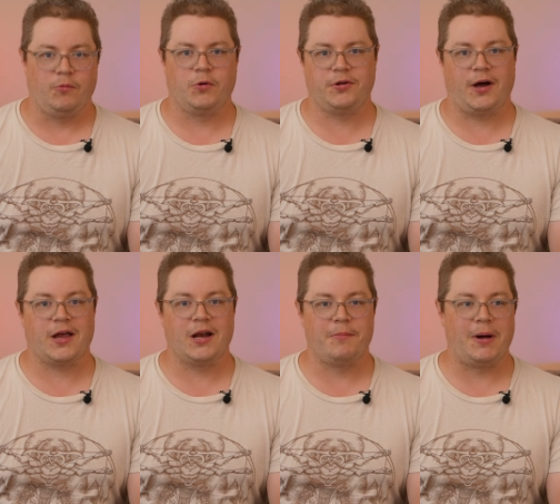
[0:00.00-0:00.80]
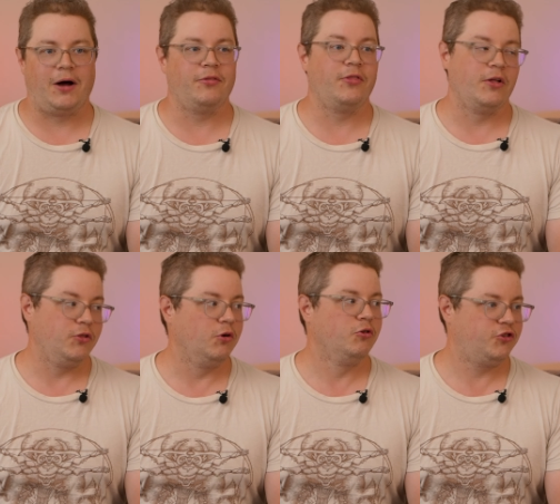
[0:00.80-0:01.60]
We're talking about the
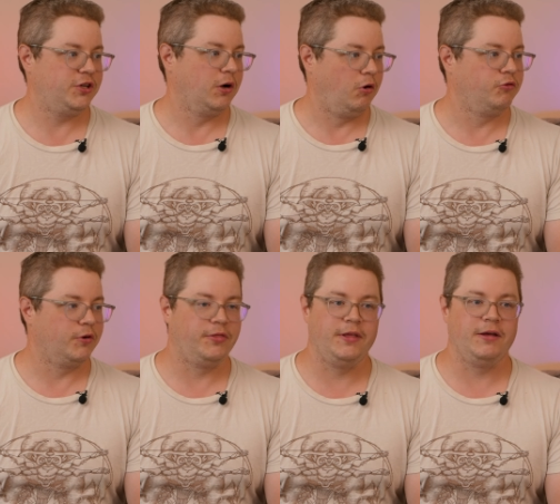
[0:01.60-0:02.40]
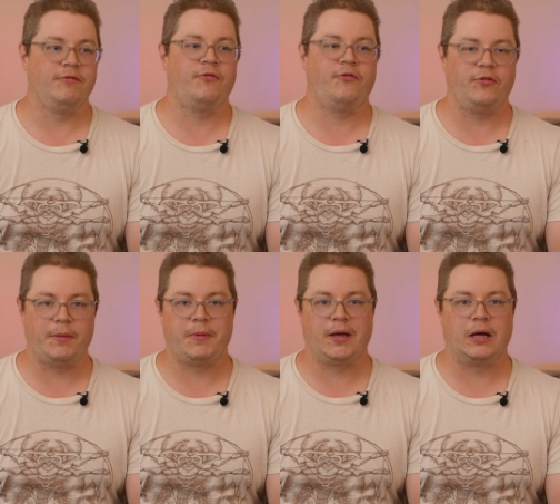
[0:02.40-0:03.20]
new Sheoldred, the
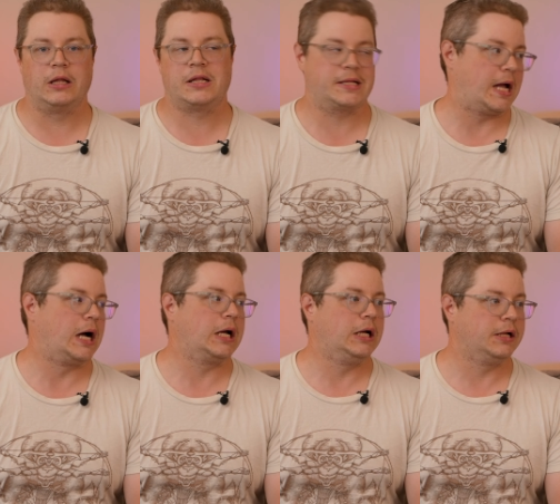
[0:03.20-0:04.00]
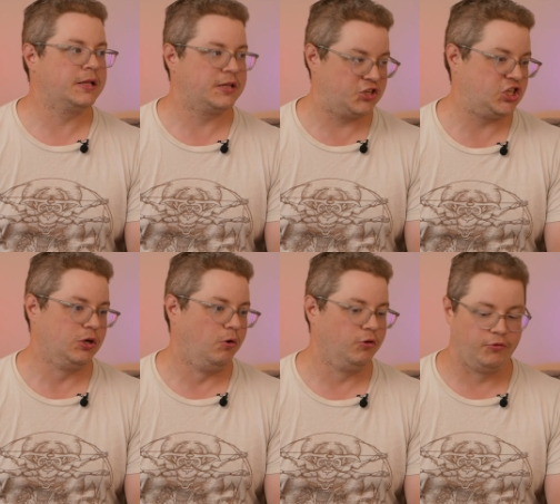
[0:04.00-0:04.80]
flipping saga
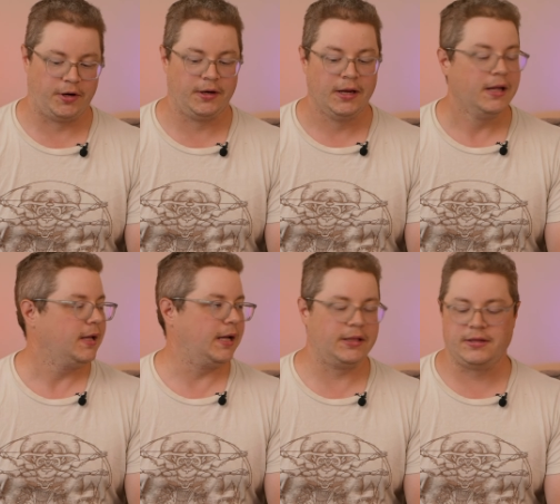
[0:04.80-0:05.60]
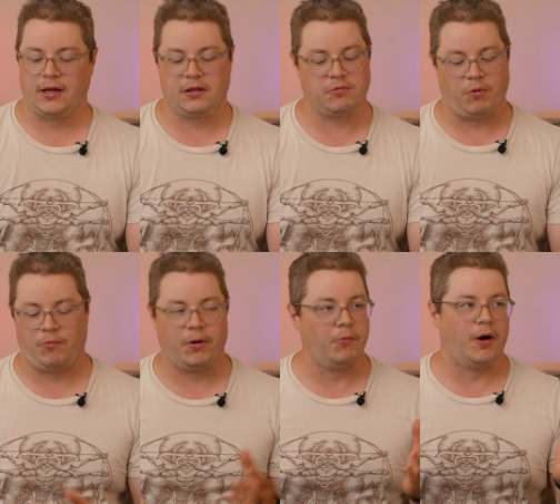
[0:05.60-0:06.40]
Sheoldred. It does what
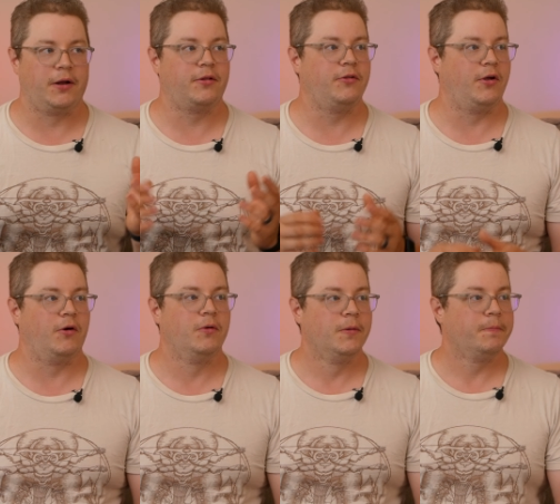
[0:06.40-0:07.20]
we want it to do.